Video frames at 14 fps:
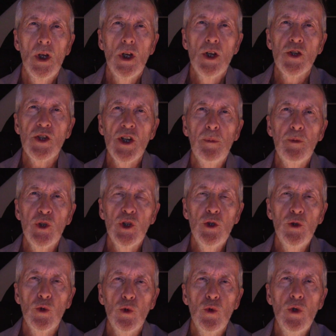Step
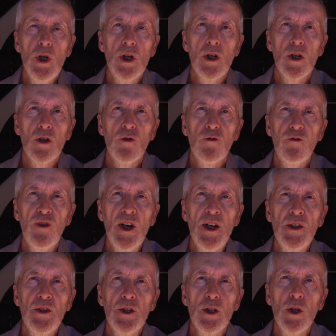2,
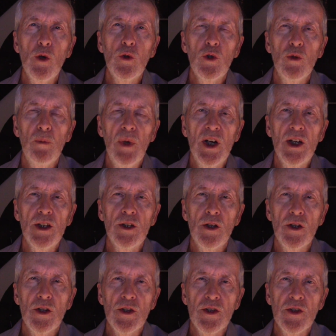find the local
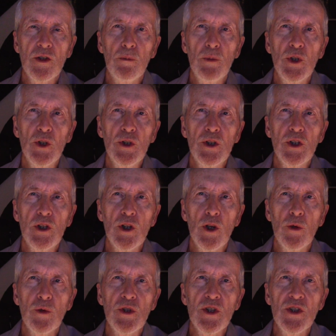bylaws and building
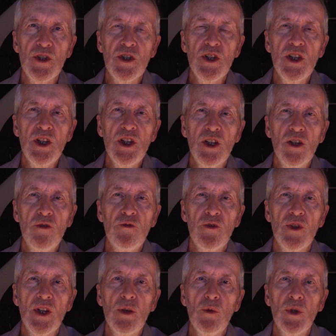codes to see if
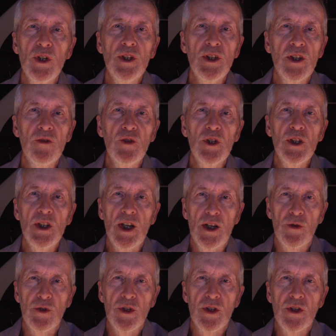they will even allow
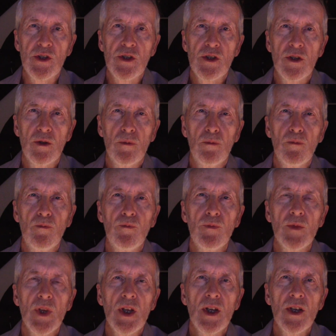this.
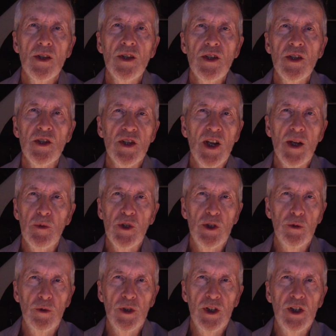This is
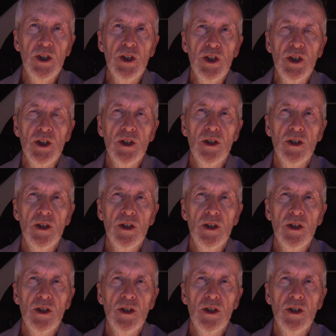absolutely key.